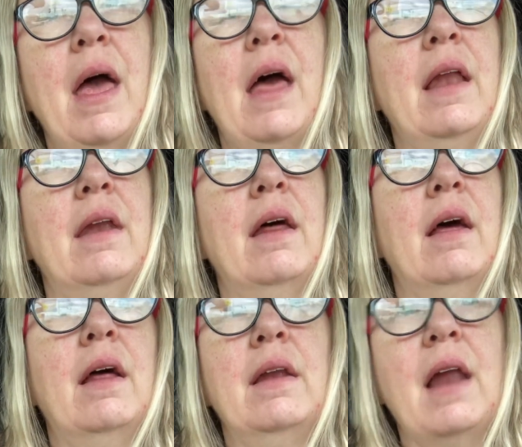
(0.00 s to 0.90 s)

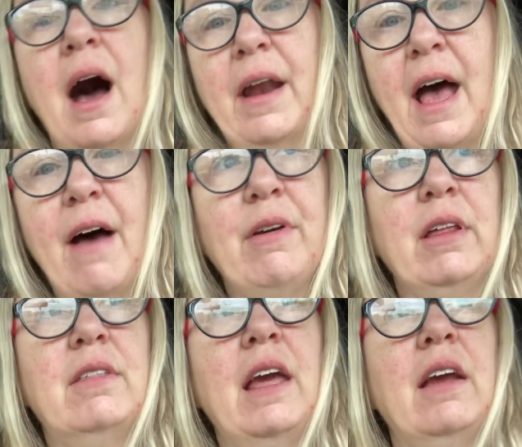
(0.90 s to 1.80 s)
and not
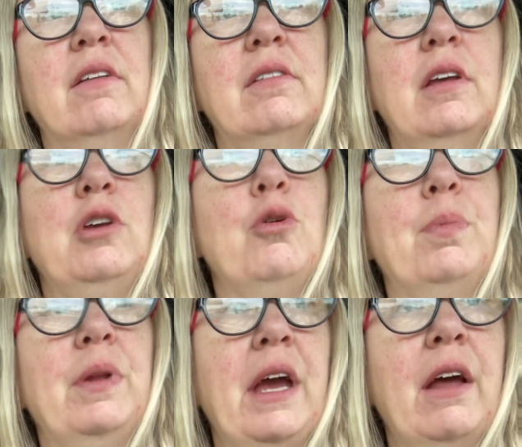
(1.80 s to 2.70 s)
having things that you
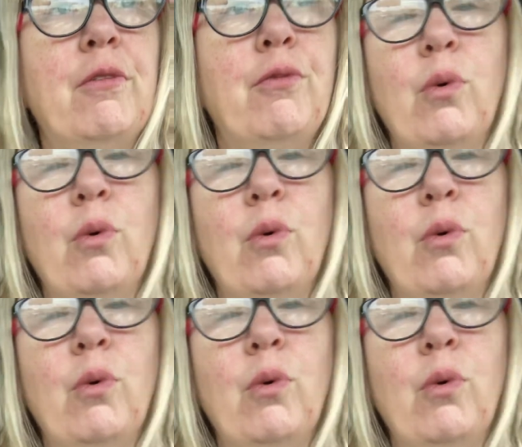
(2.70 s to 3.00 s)
planned